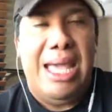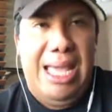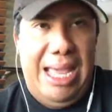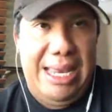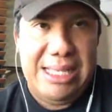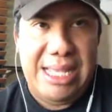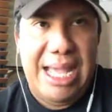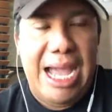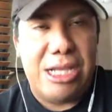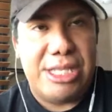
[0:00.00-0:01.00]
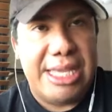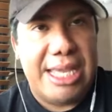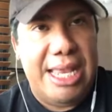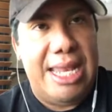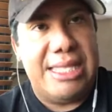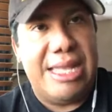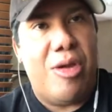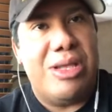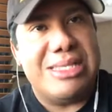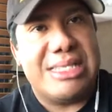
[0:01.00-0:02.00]
And as I articulated
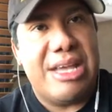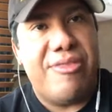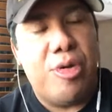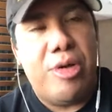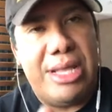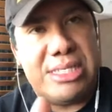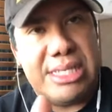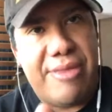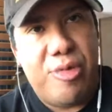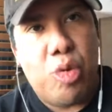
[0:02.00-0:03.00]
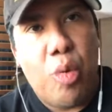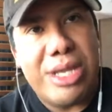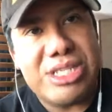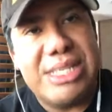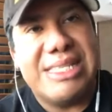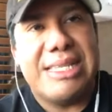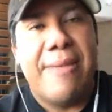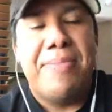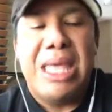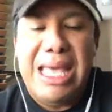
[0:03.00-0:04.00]
there in several questions,
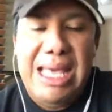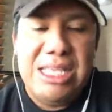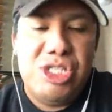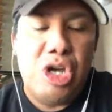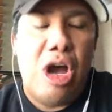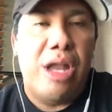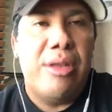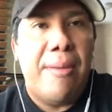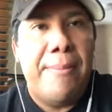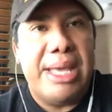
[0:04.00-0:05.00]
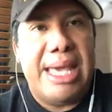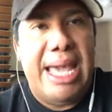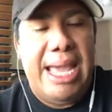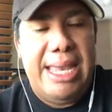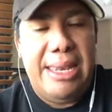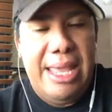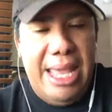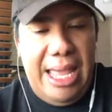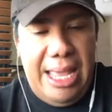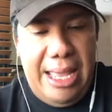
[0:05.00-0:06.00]
is John McCain
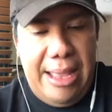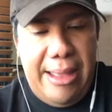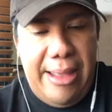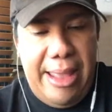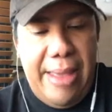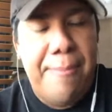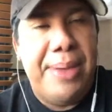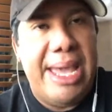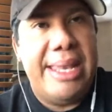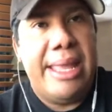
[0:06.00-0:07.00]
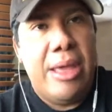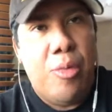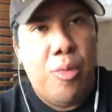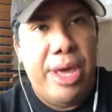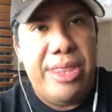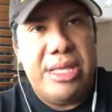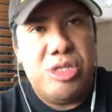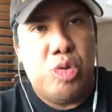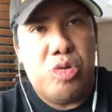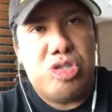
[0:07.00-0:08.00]
in bed with
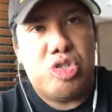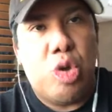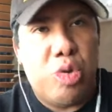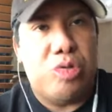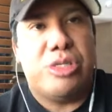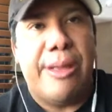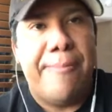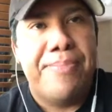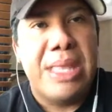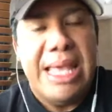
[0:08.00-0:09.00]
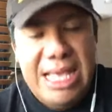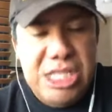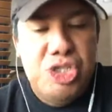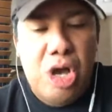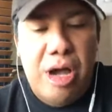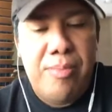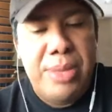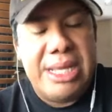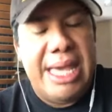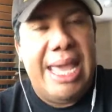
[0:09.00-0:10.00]
George Soros? Is John
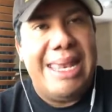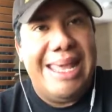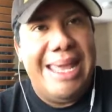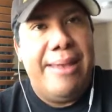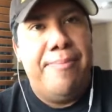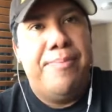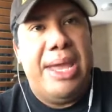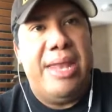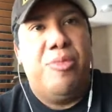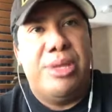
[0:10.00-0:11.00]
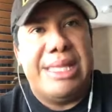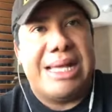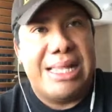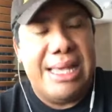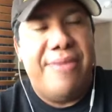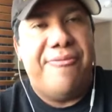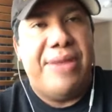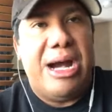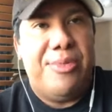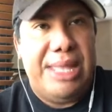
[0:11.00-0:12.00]
McCain in bed with the Clinton
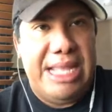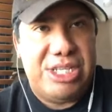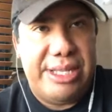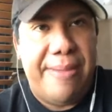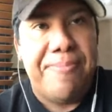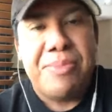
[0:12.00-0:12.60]
Foundation?